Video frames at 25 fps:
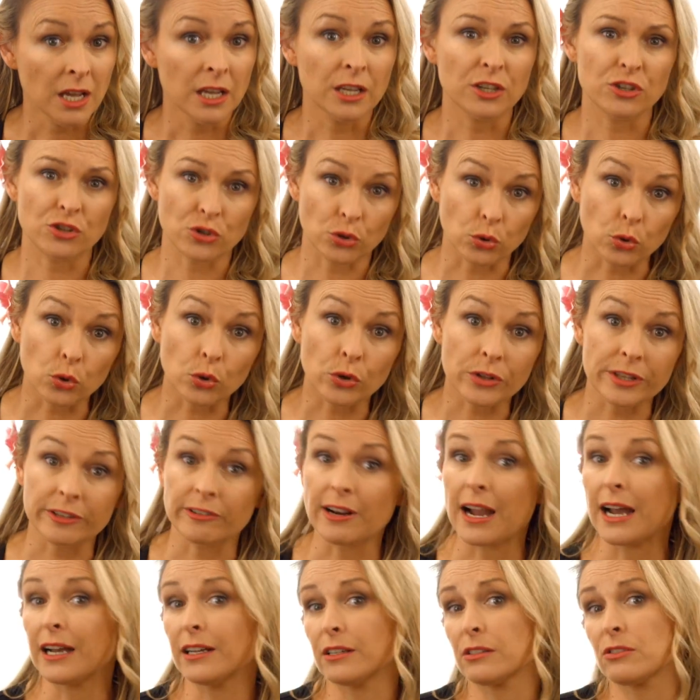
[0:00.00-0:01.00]
Sure,
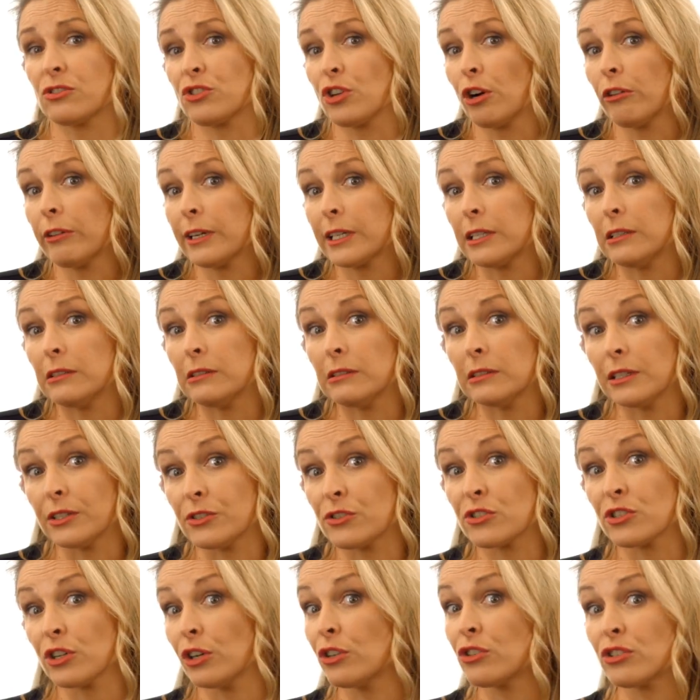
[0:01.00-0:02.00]
there are historical
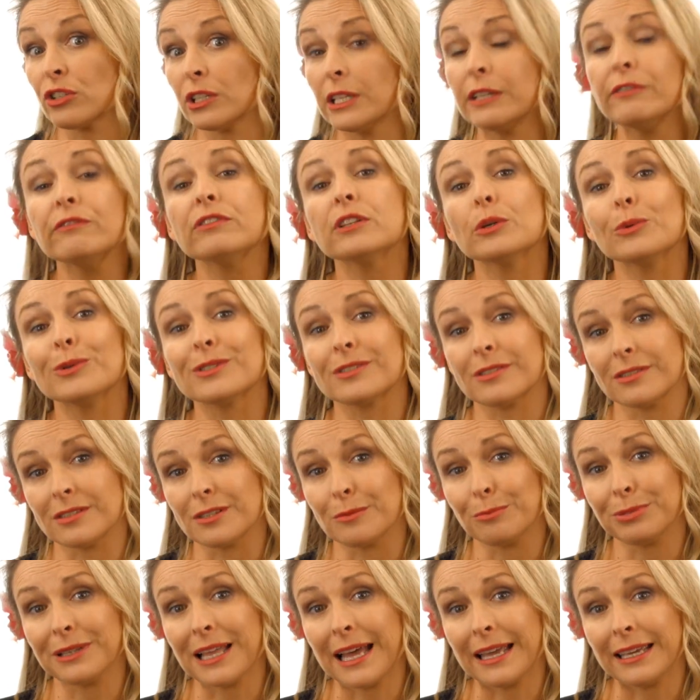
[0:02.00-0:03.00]
and social influences
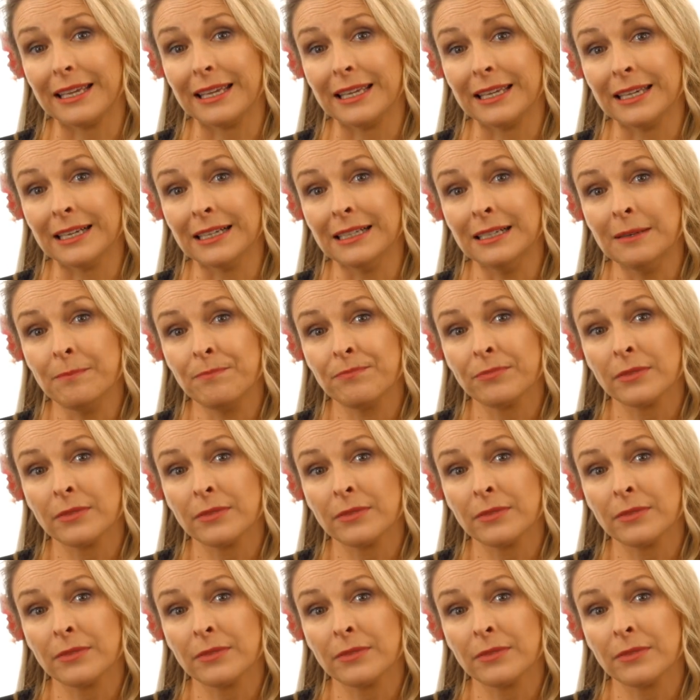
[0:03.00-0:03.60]
at play here,